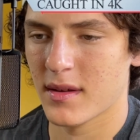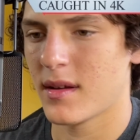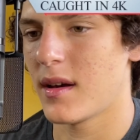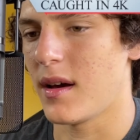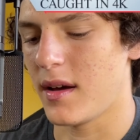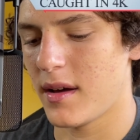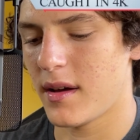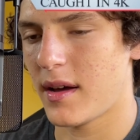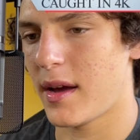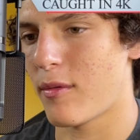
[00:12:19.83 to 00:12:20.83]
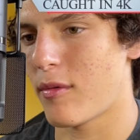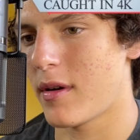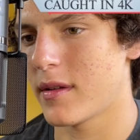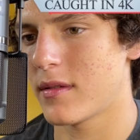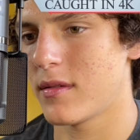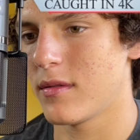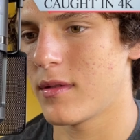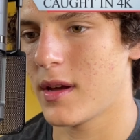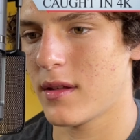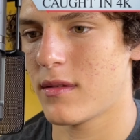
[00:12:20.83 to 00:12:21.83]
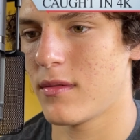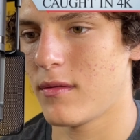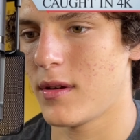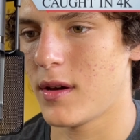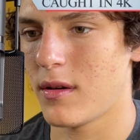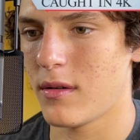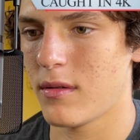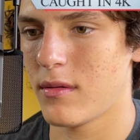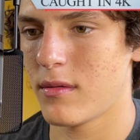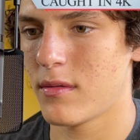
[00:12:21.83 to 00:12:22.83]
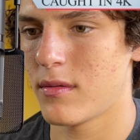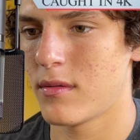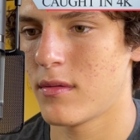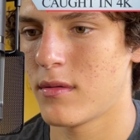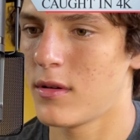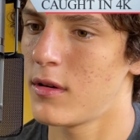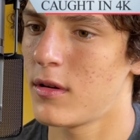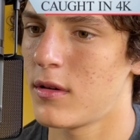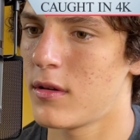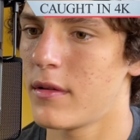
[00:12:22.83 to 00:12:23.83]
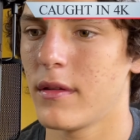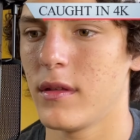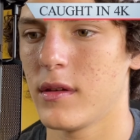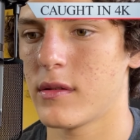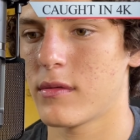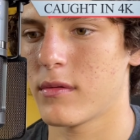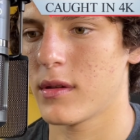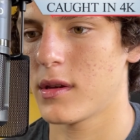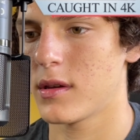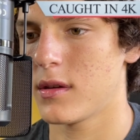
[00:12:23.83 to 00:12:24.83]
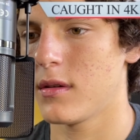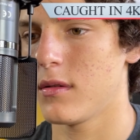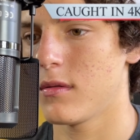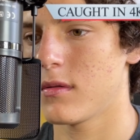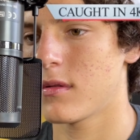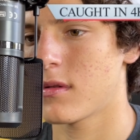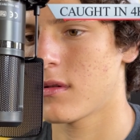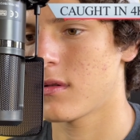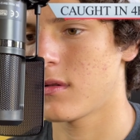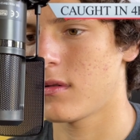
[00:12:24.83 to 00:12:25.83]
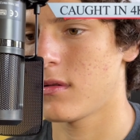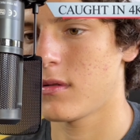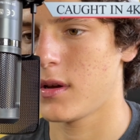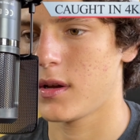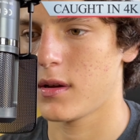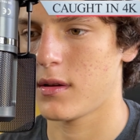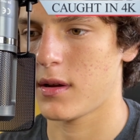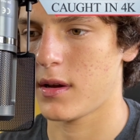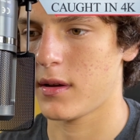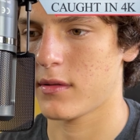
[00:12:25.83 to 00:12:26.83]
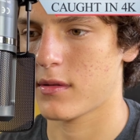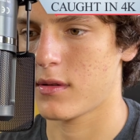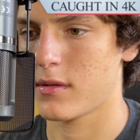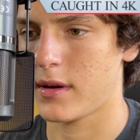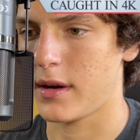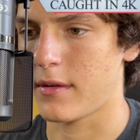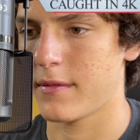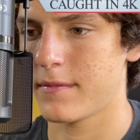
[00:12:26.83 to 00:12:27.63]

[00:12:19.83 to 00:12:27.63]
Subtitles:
I want to get to know this really cute girl and ask her out.